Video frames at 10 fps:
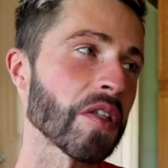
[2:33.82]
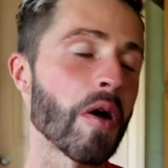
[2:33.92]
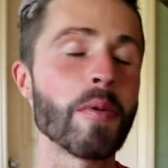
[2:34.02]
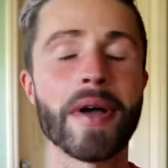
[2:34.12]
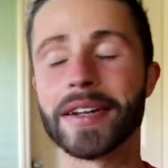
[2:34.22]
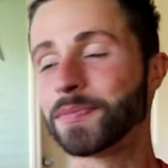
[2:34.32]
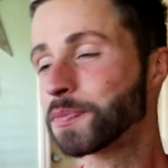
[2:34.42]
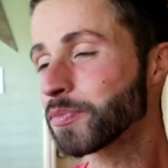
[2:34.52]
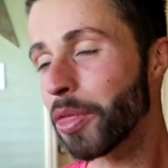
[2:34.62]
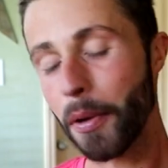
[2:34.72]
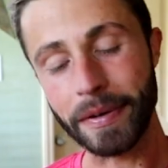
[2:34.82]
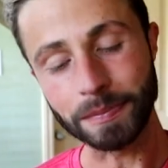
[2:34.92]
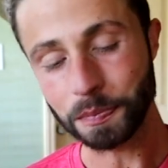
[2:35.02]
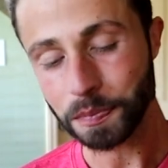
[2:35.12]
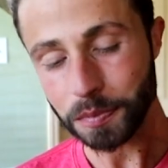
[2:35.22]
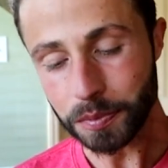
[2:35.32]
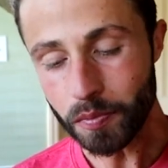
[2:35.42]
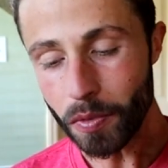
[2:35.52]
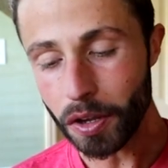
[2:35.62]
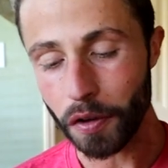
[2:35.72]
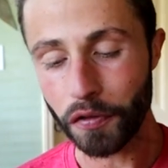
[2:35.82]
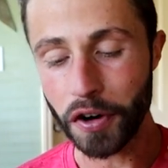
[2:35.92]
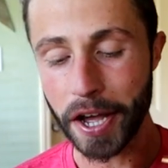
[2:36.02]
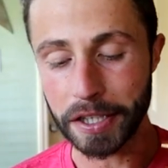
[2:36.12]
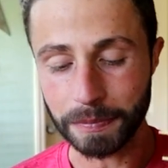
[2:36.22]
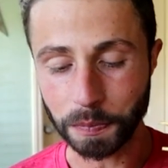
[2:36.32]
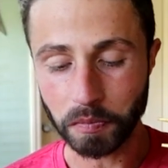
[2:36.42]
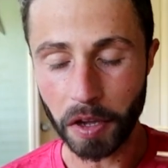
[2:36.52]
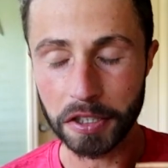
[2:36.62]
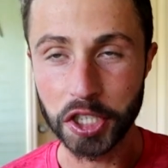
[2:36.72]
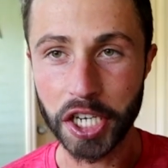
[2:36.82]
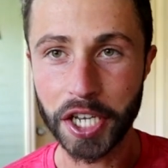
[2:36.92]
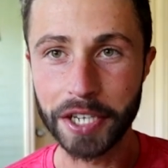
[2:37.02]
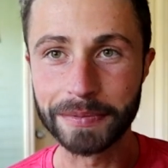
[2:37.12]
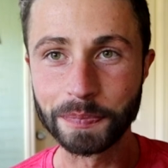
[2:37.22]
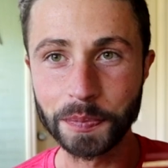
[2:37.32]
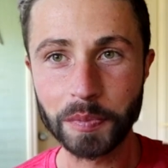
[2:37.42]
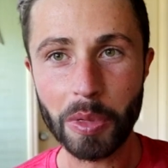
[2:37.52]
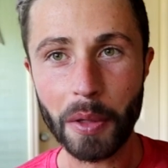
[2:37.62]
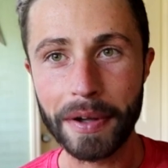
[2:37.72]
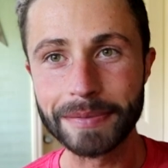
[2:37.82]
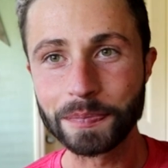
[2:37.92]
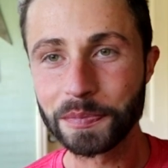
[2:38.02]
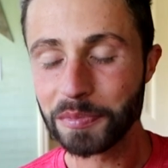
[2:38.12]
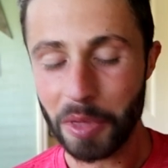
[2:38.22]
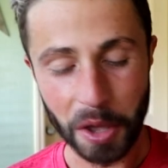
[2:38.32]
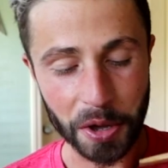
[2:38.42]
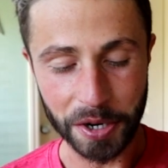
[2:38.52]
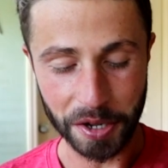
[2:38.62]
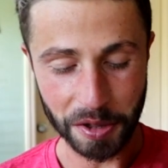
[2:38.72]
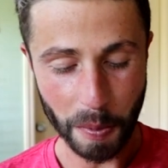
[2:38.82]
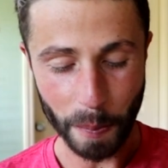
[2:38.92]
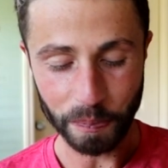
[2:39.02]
Oh man, the fried chicken goodness.